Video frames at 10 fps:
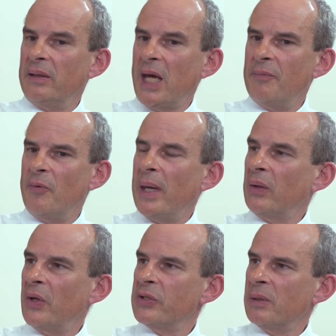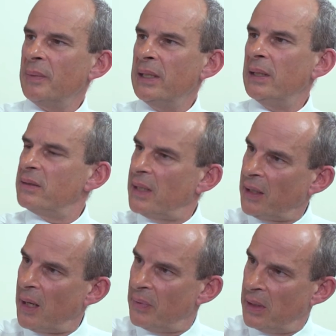type of microscopy, set
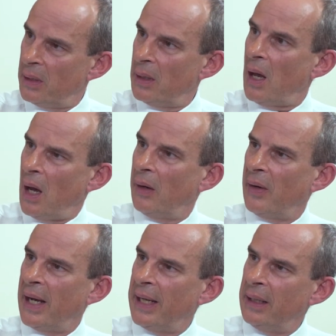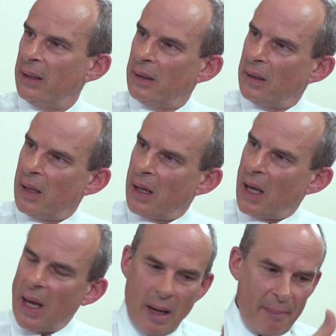up the RI
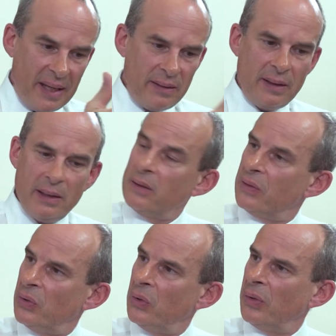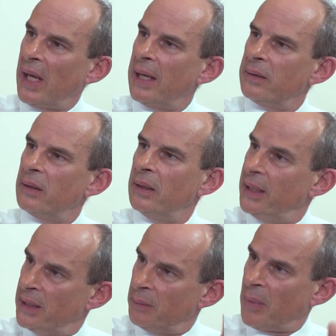appended to that
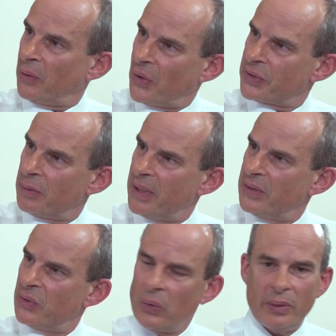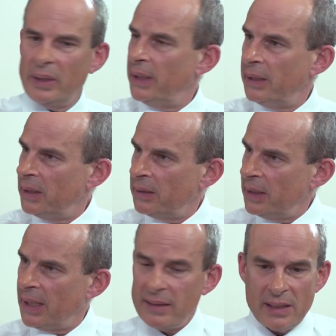leading microscopist or the leading
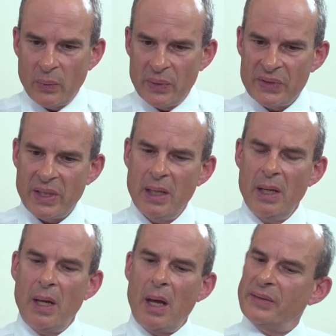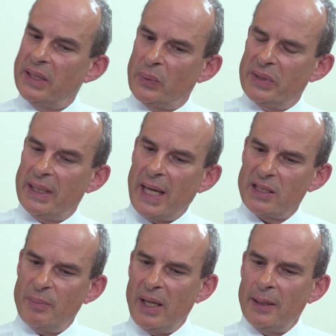DNA sequencing
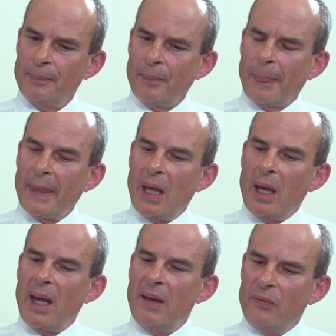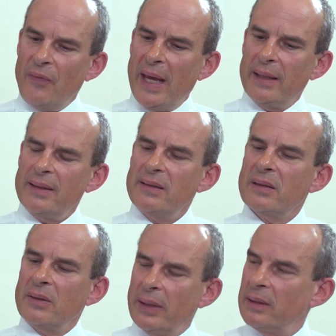expert. In fact, it's
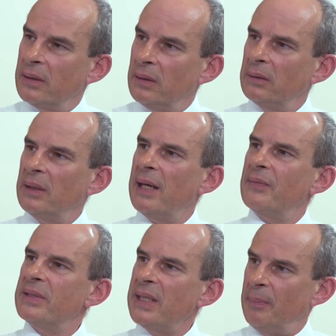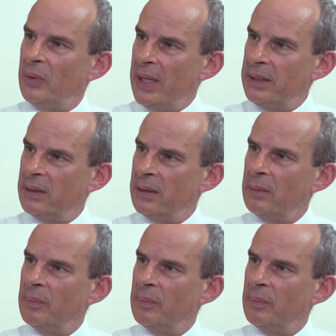critical to have a separation